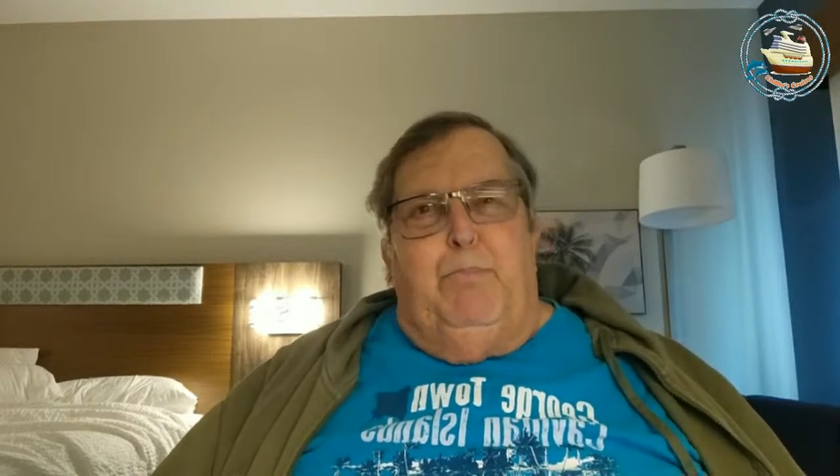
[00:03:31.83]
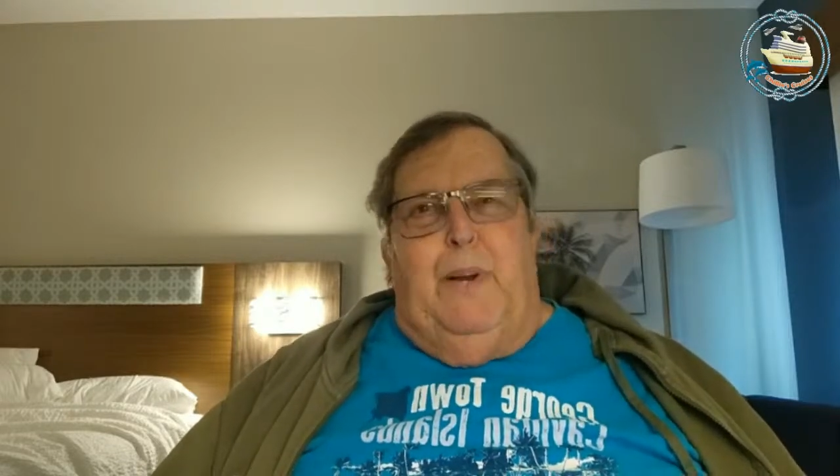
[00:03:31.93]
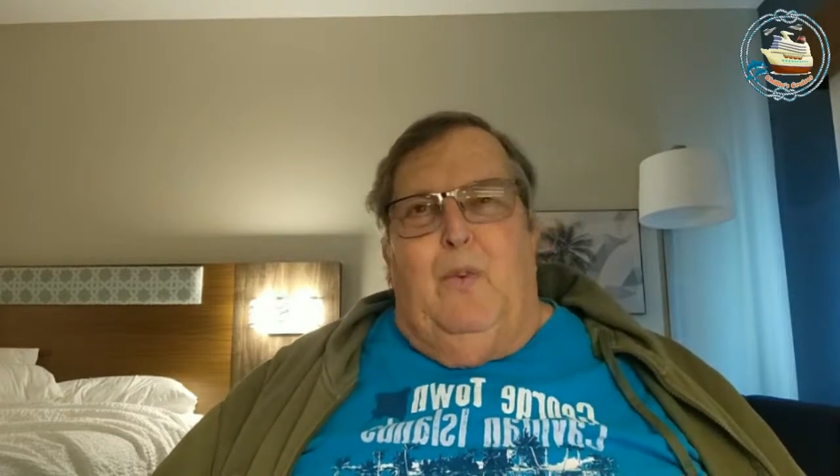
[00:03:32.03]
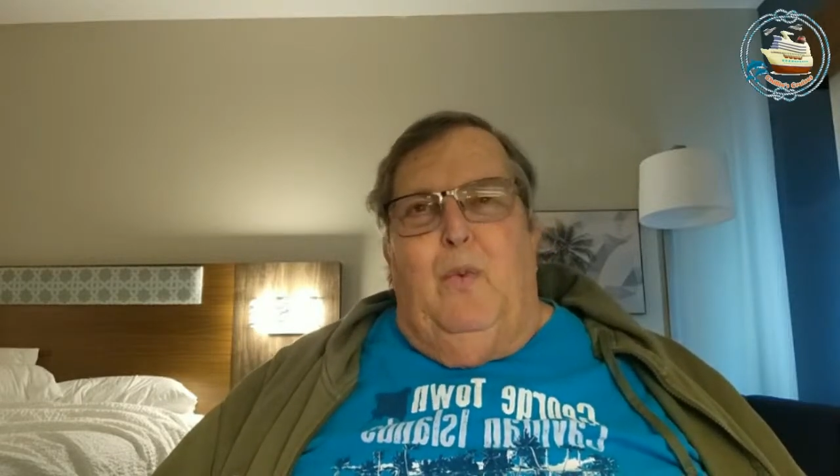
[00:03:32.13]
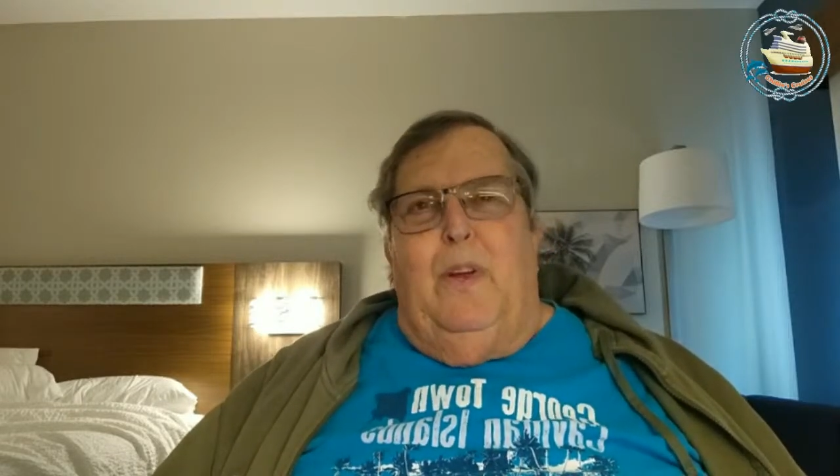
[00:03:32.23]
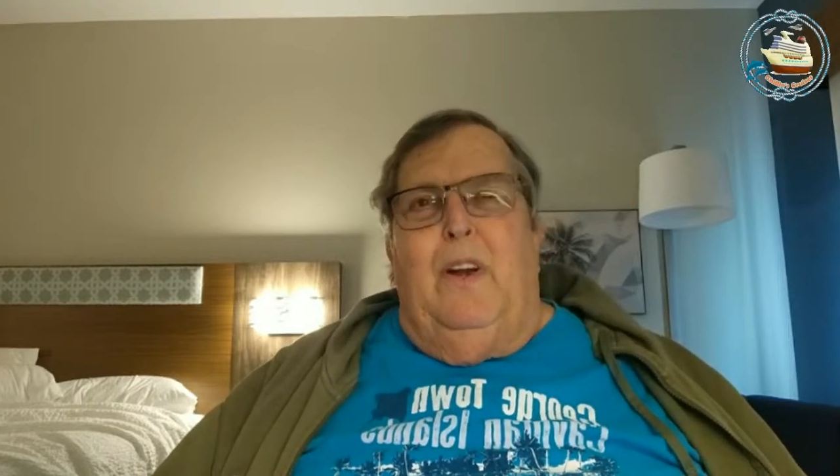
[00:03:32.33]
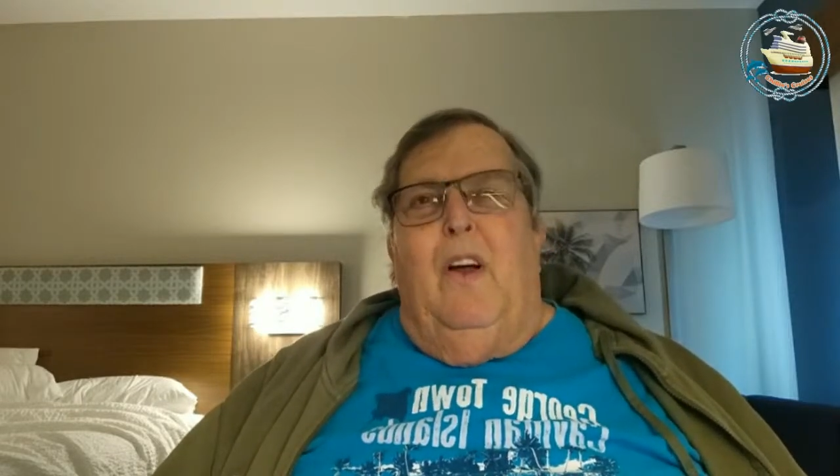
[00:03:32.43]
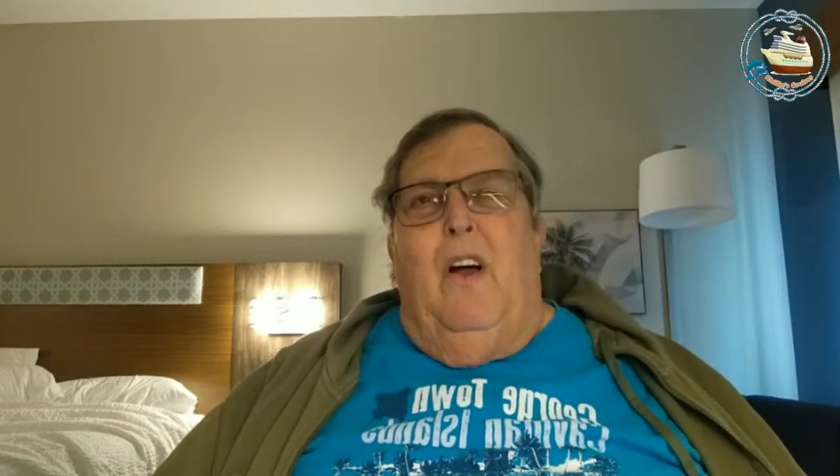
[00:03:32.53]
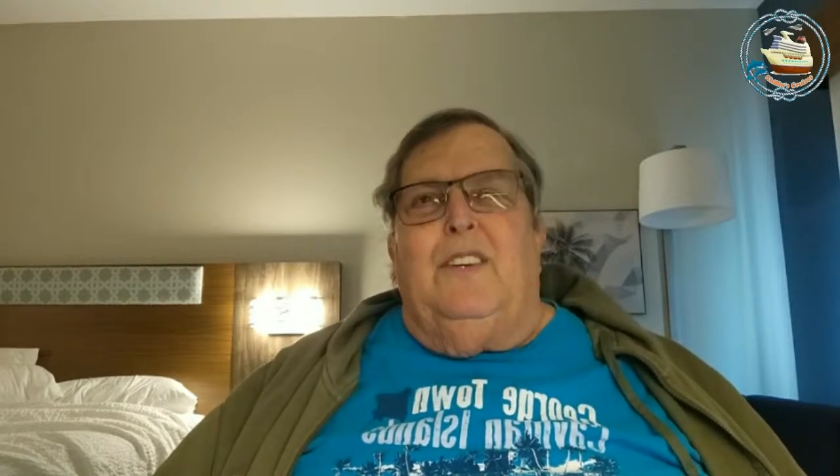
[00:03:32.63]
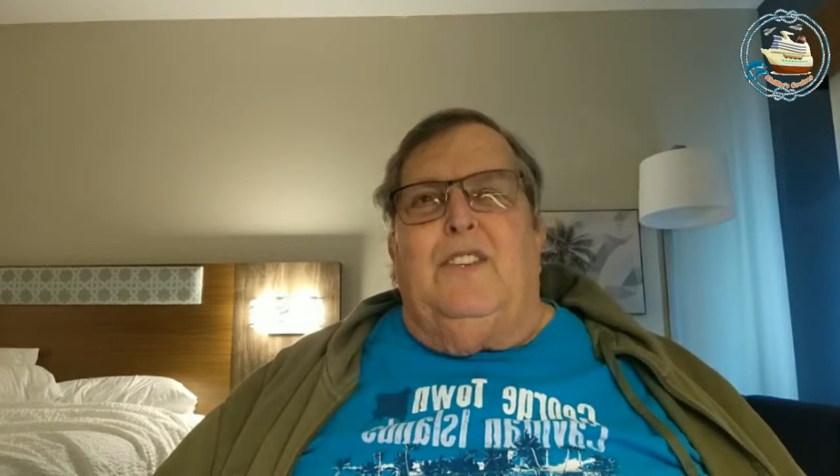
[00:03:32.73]
But it went
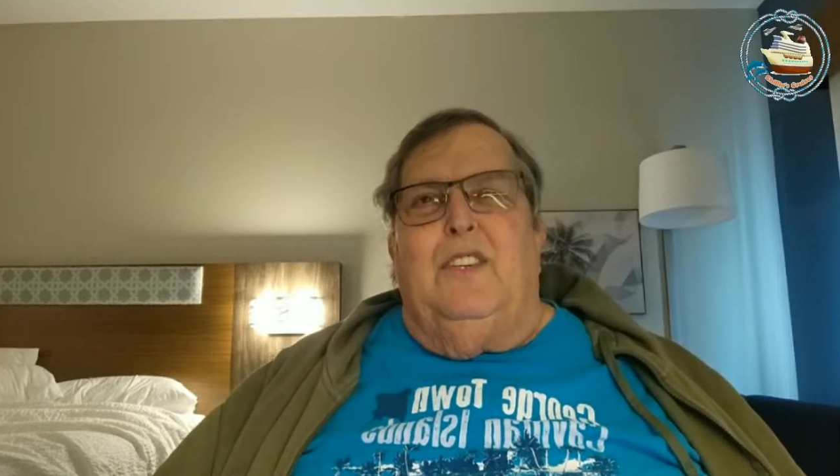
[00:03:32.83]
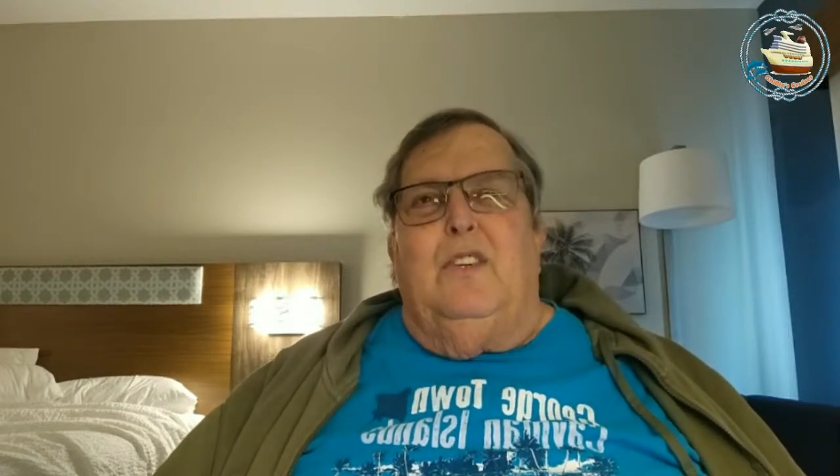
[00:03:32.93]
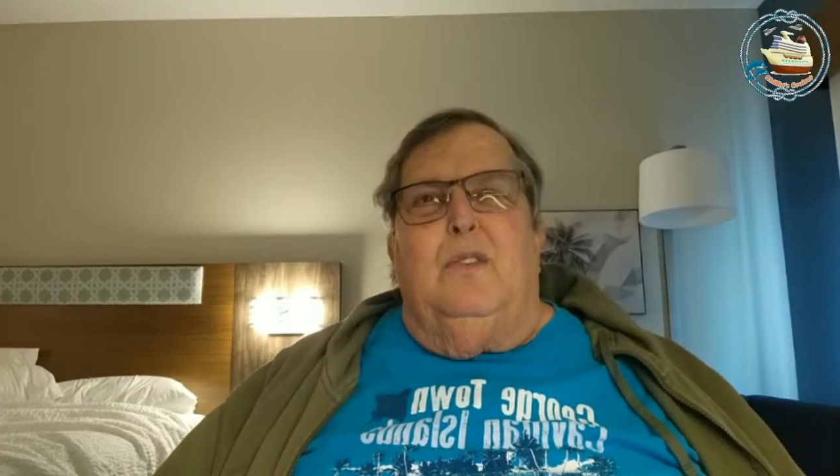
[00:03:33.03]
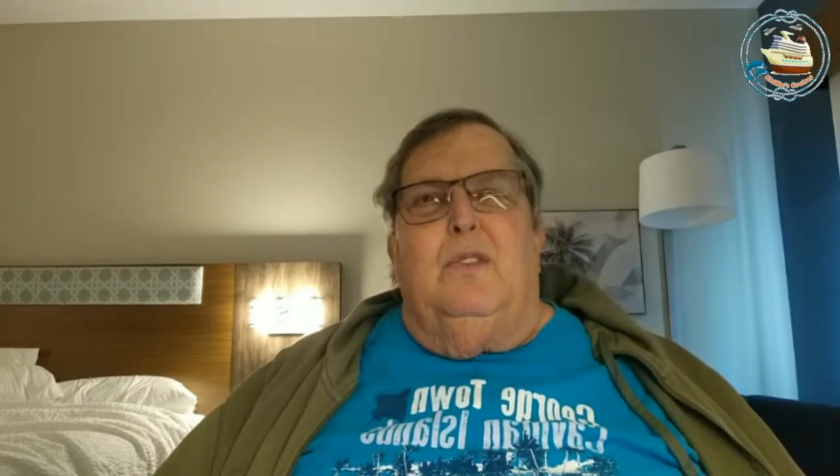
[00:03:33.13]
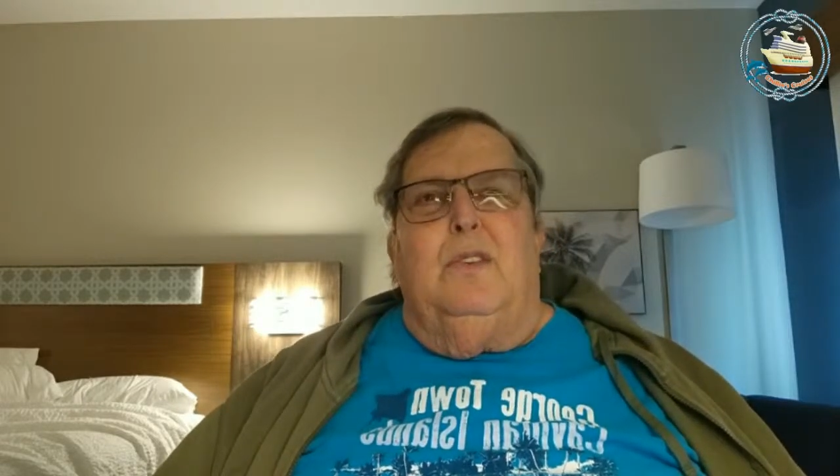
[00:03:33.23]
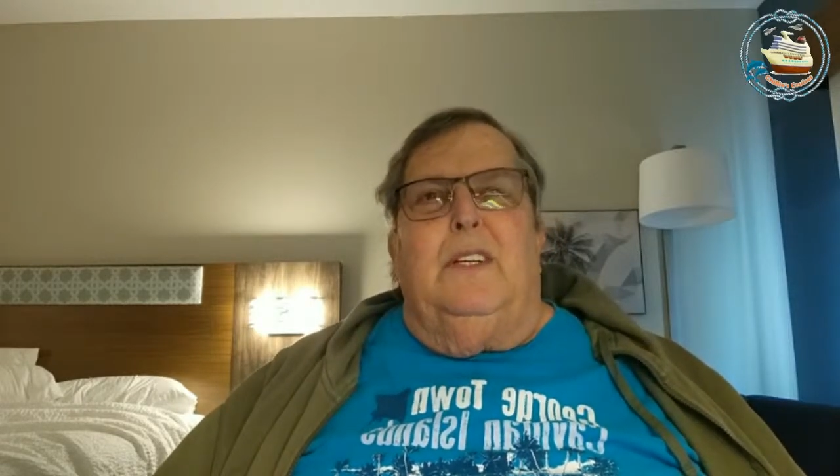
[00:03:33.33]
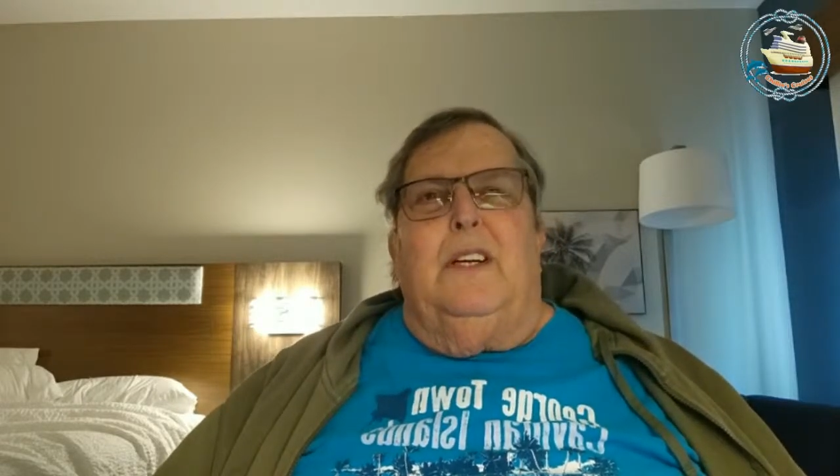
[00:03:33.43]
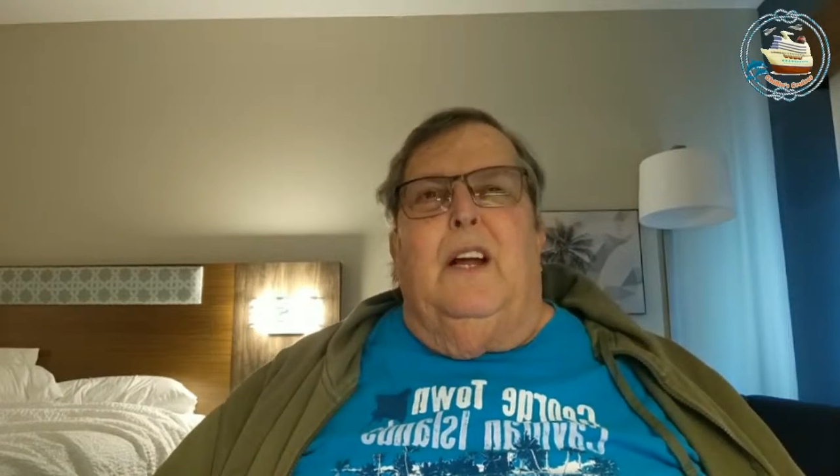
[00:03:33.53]
on to,